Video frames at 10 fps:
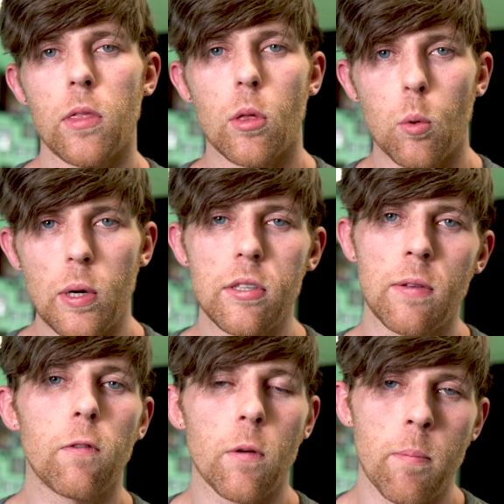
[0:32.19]
The
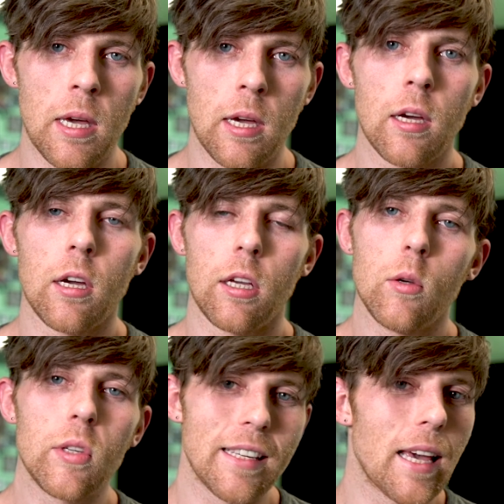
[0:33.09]
reason for me
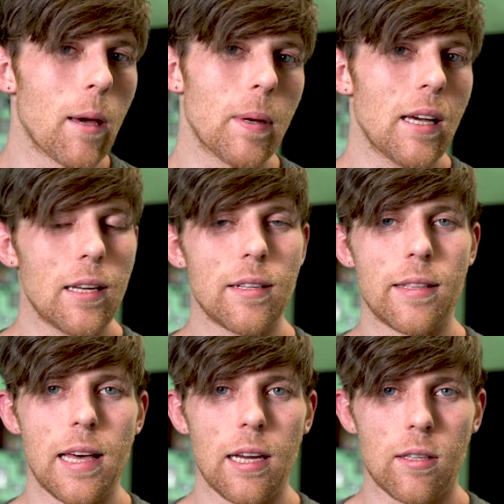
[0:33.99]
using tape
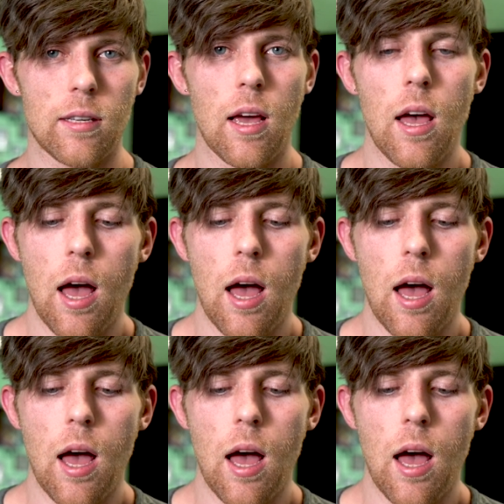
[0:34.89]
is this.